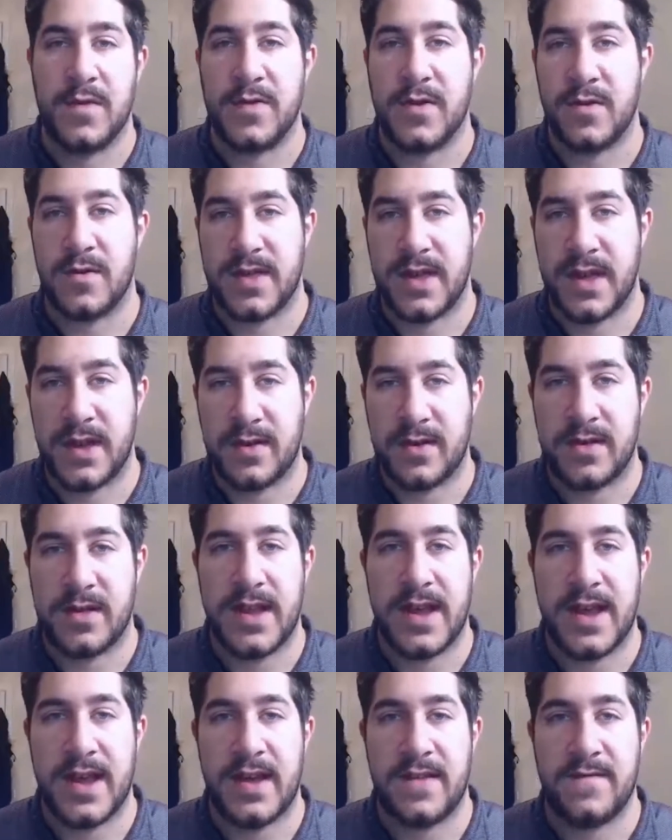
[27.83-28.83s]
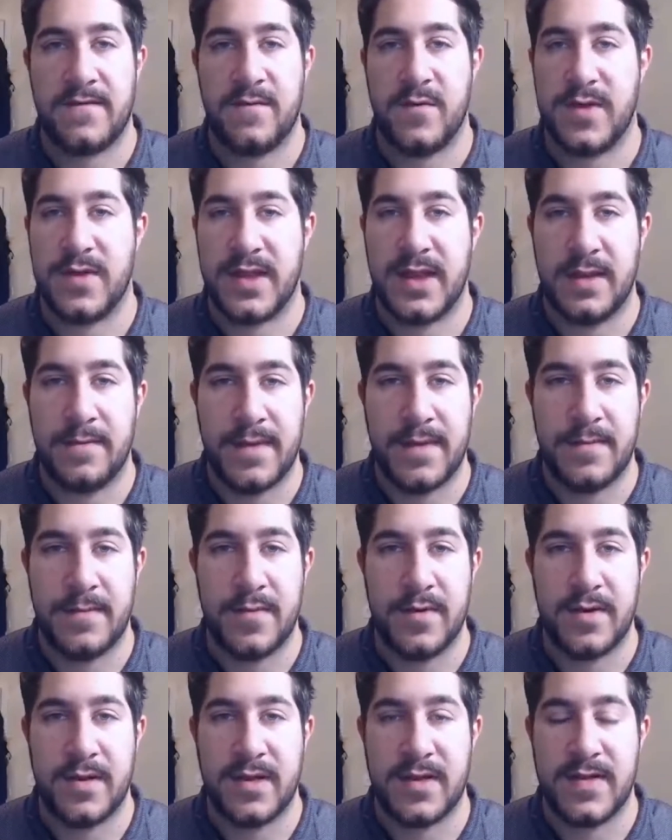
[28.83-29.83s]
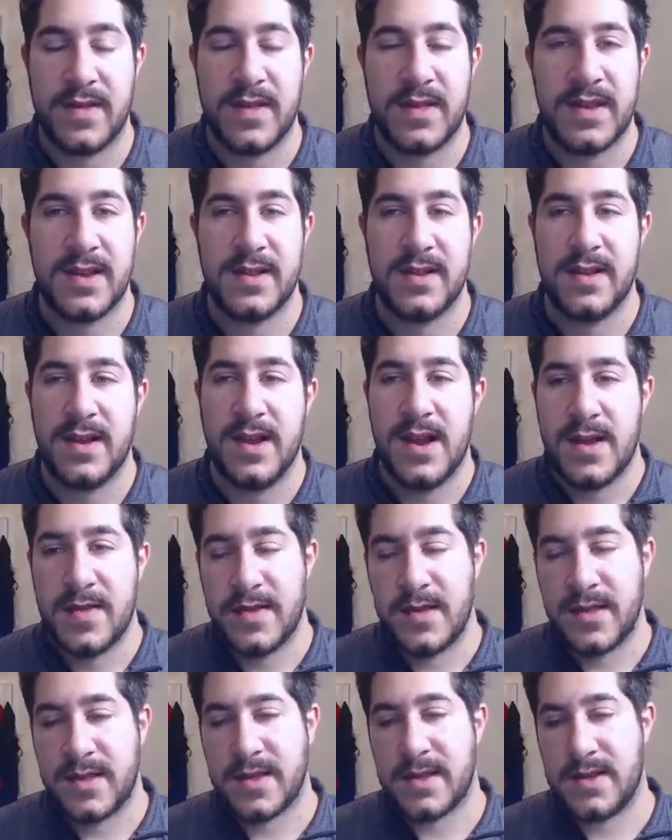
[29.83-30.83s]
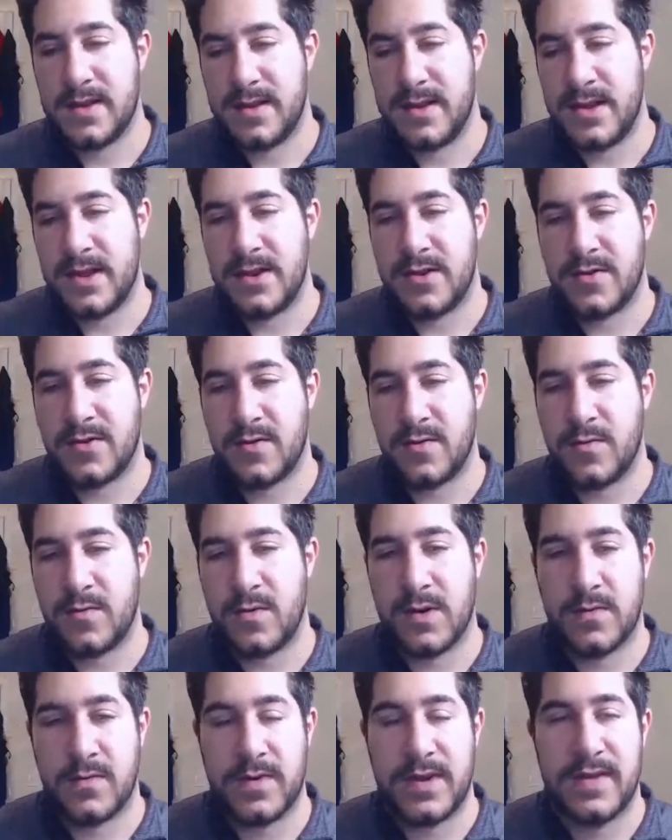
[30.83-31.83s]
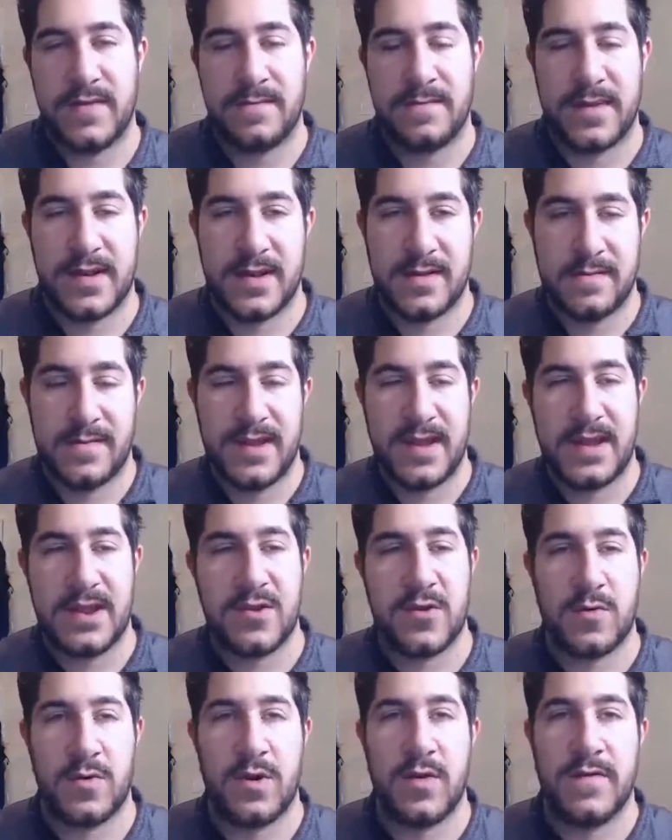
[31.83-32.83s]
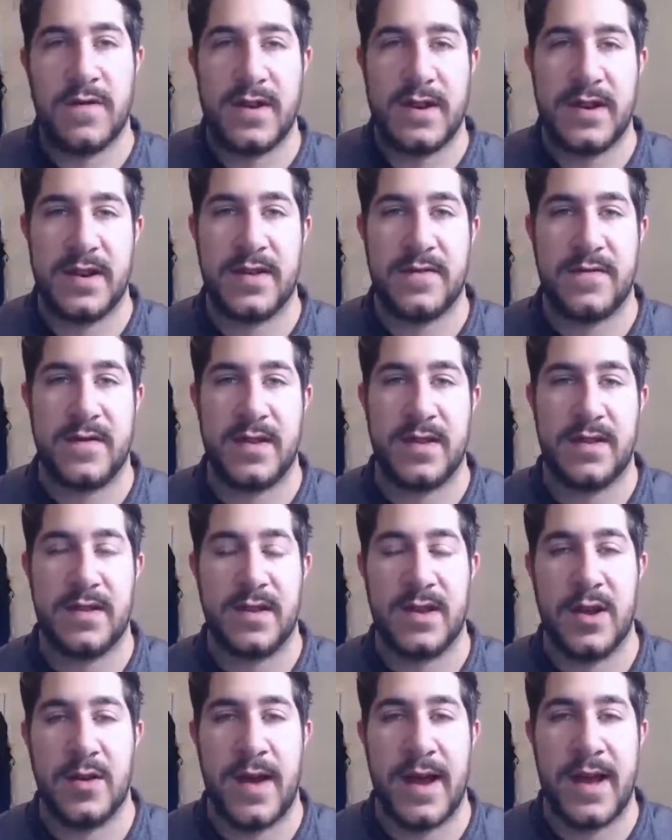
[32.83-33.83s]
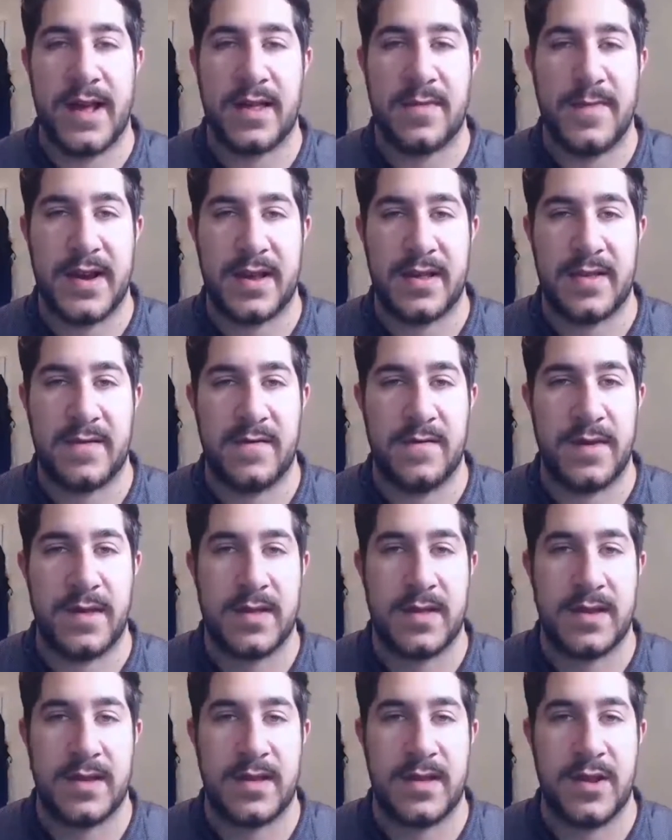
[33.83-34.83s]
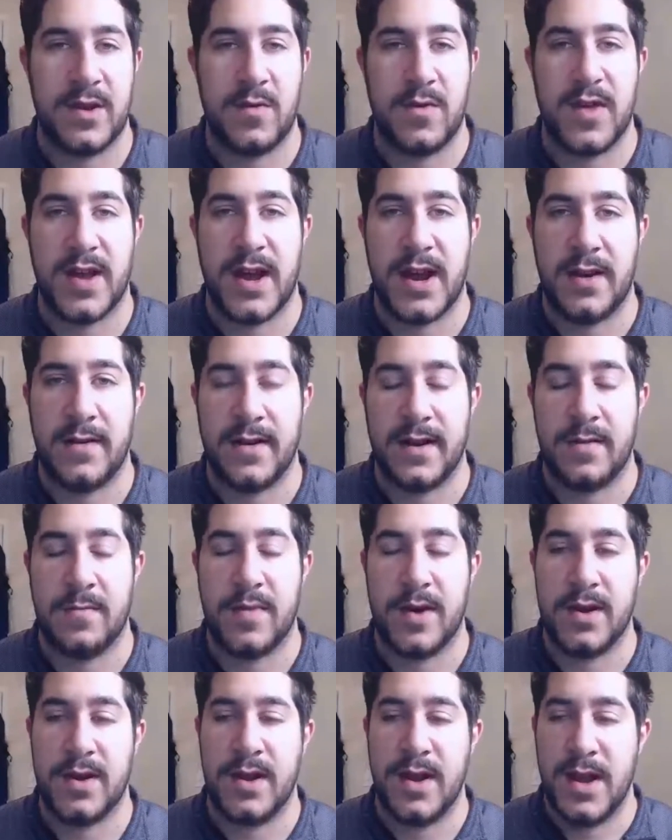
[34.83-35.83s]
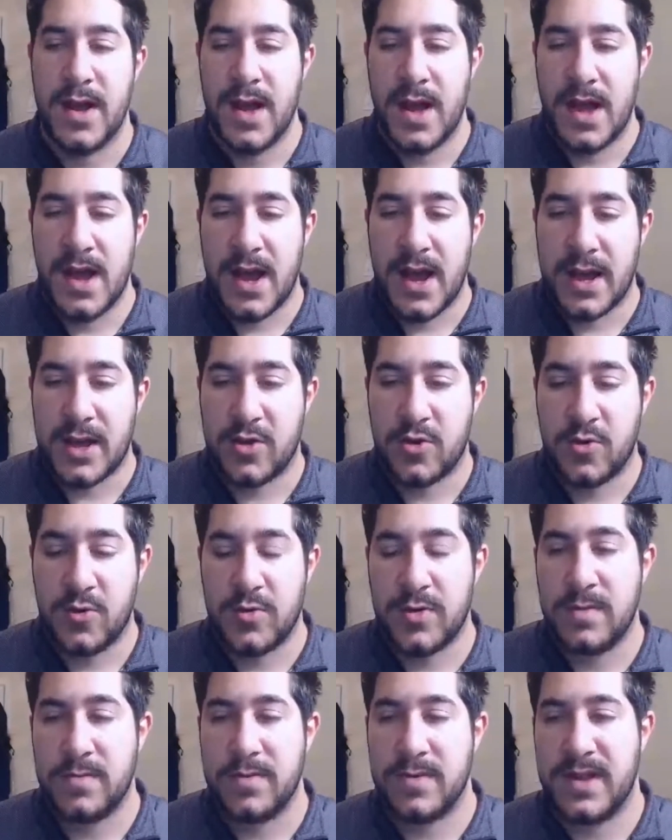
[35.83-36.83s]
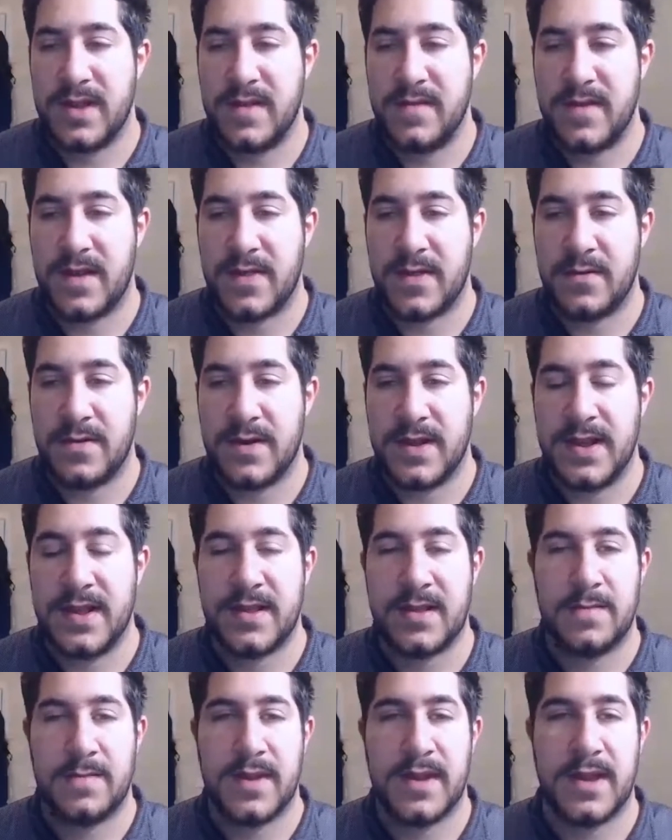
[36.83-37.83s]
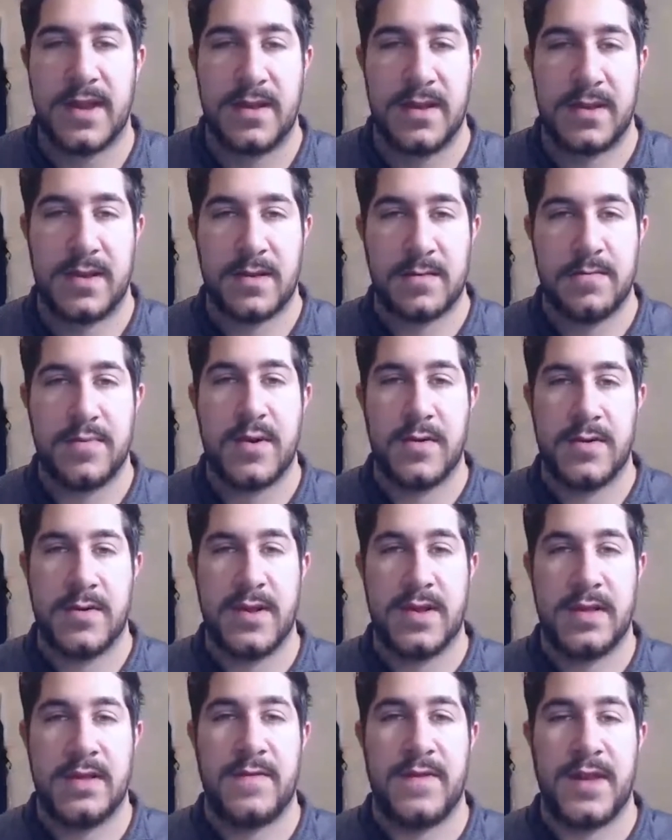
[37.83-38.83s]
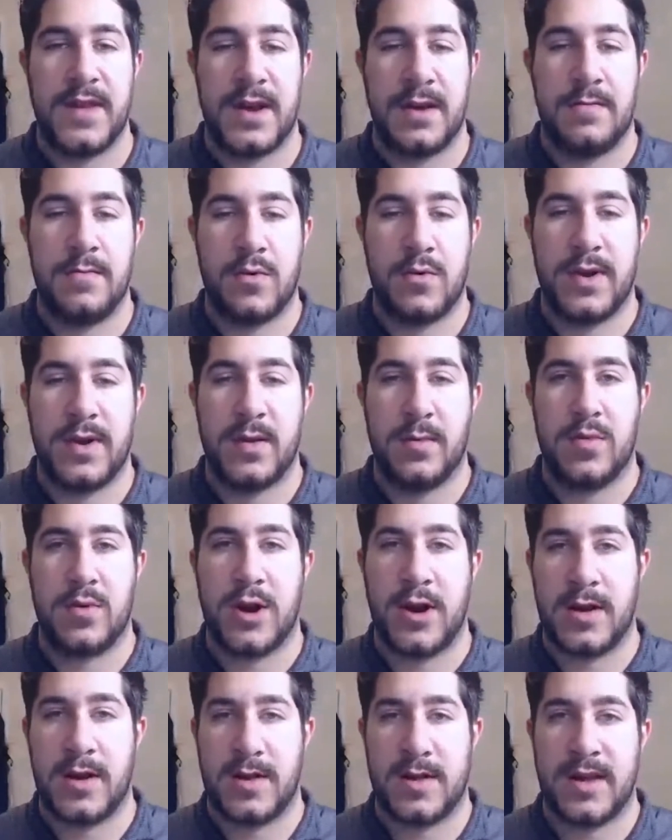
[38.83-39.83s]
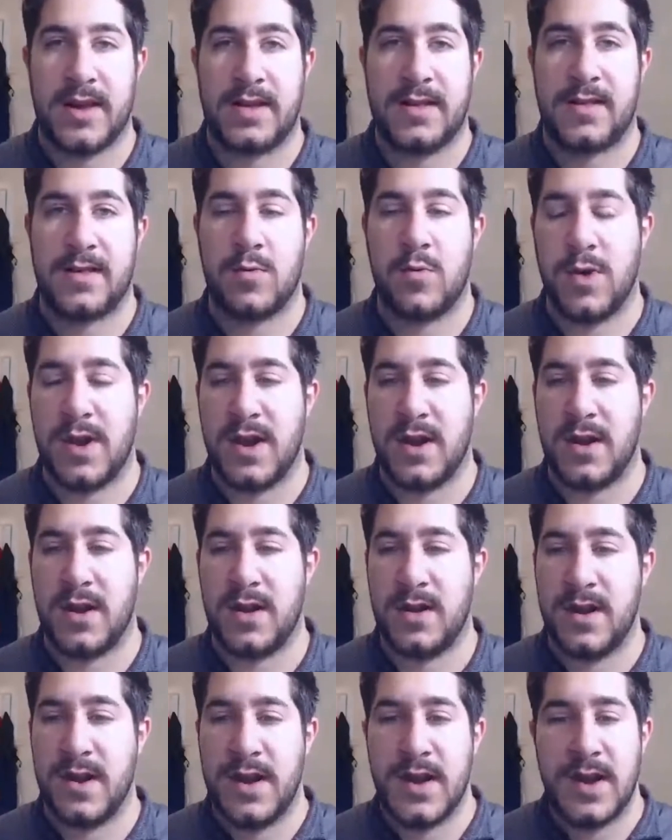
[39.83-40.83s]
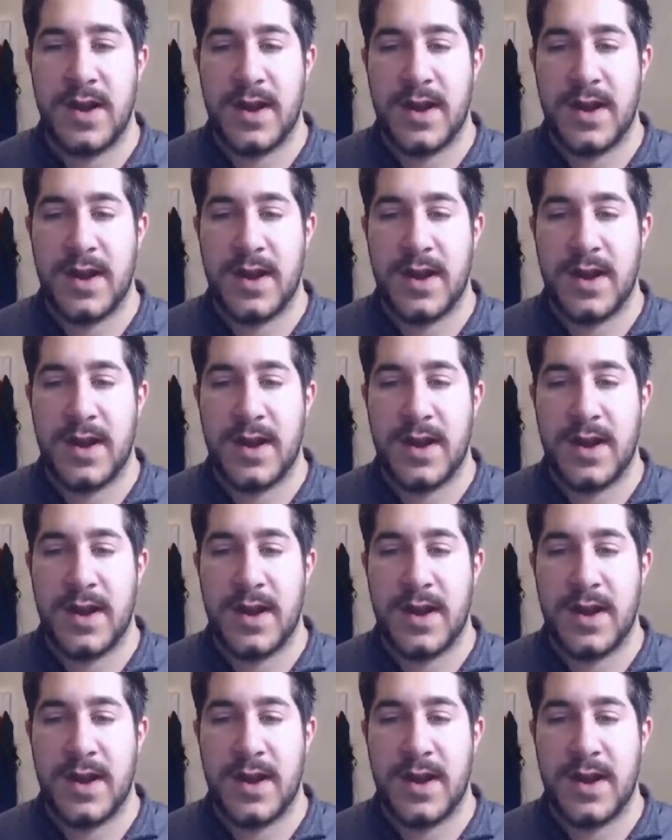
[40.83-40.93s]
with their sales staff, with team members, and this can inter what we can be interwoven in different aspects of a business, with hiring. But I truly believe that there needs to be component to the onboarding process where